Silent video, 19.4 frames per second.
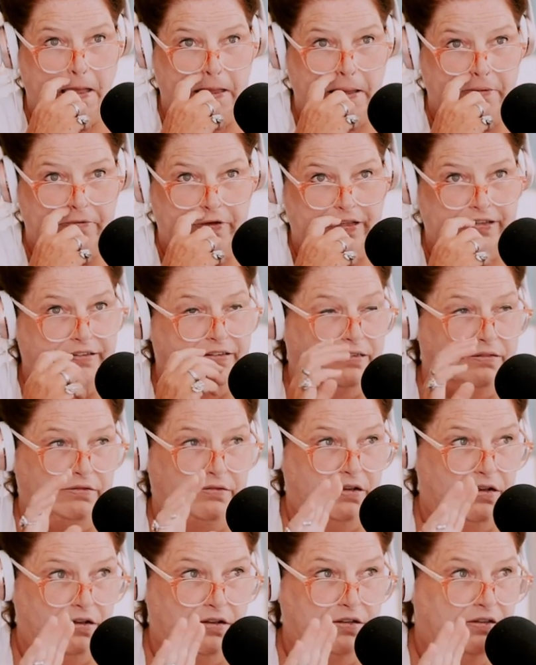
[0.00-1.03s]
it was
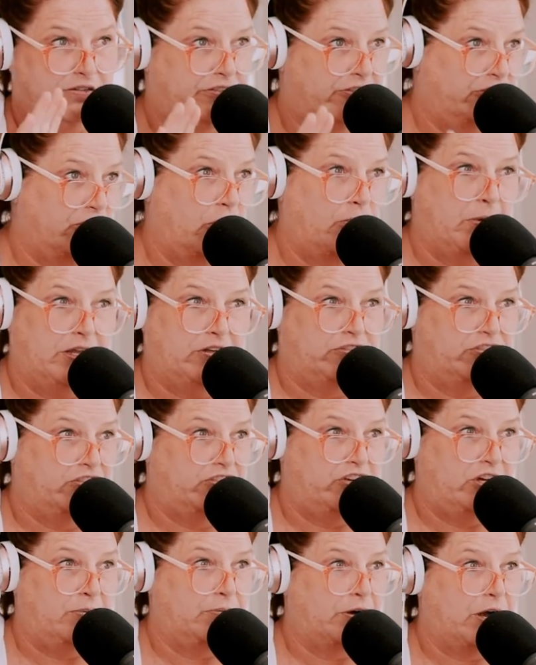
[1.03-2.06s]
so much
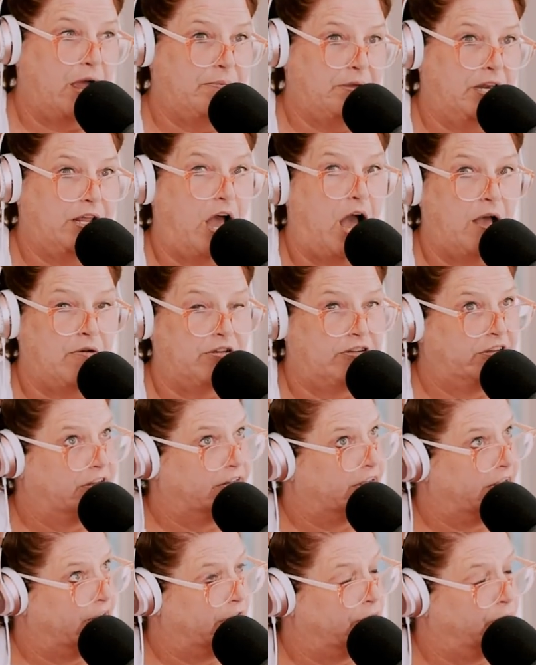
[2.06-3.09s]
cheaper. I mean, yeah, I was
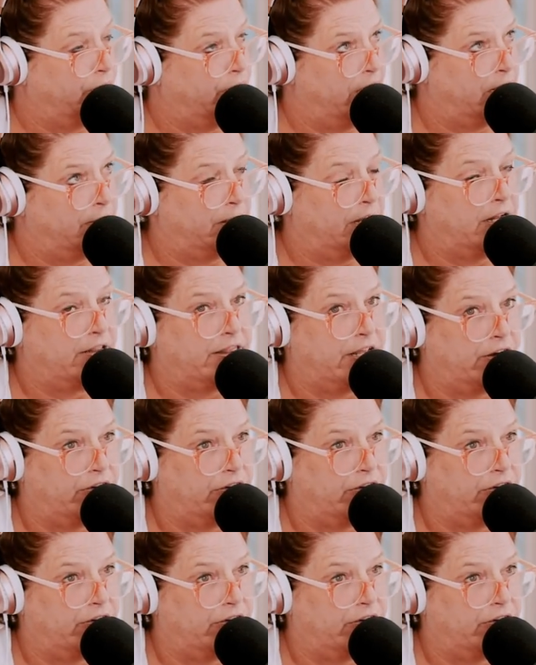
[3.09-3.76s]
just like, wait a minute,